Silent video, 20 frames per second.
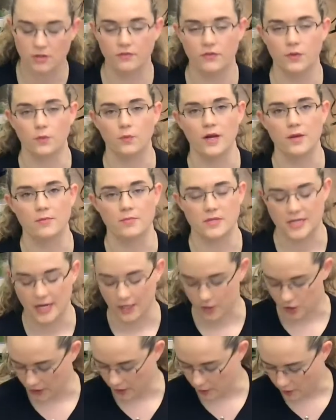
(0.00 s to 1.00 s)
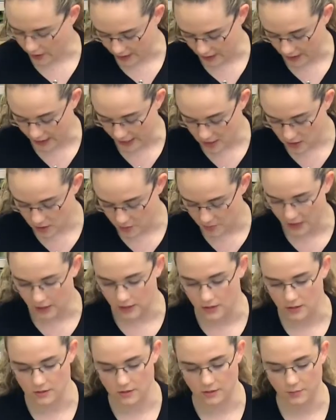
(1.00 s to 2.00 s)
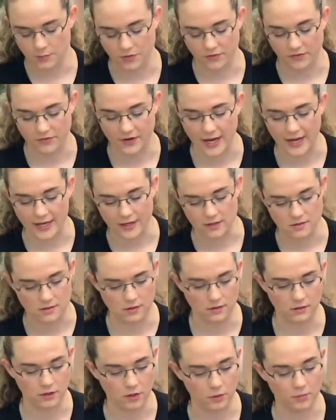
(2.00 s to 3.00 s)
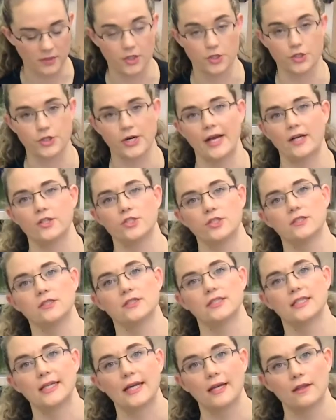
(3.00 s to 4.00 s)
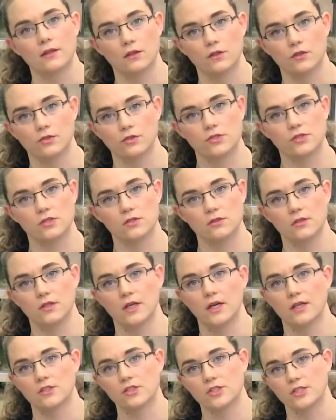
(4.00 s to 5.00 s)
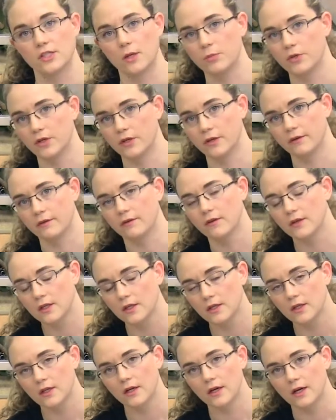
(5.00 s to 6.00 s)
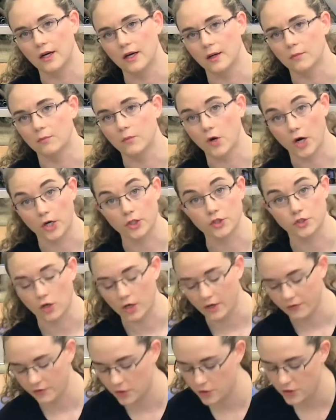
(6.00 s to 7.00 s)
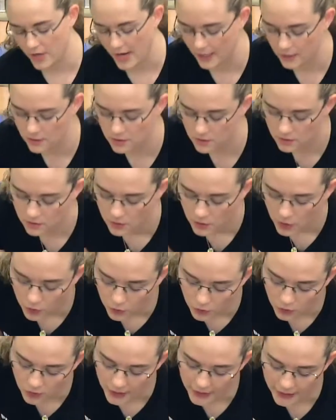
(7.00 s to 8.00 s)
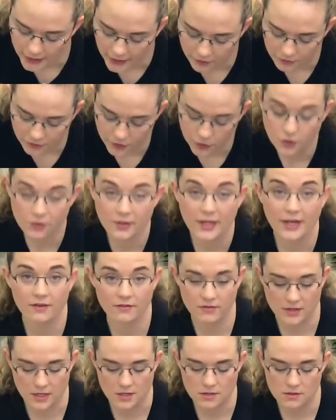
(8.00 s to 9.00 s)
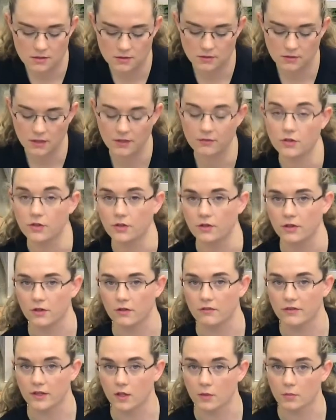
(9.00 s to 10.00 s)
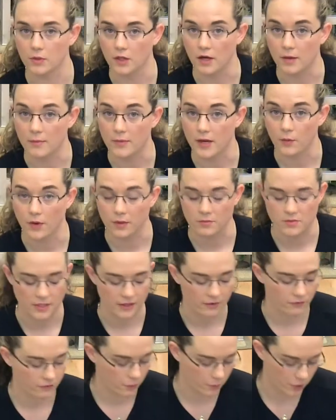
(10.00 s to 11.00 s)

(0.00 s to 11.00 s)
of the wipe is actually quite nice because it provides a little bit of traction to get those uh, stubborn Uh, marks off the tracks. Or if you don't have these, even though they're available on my website for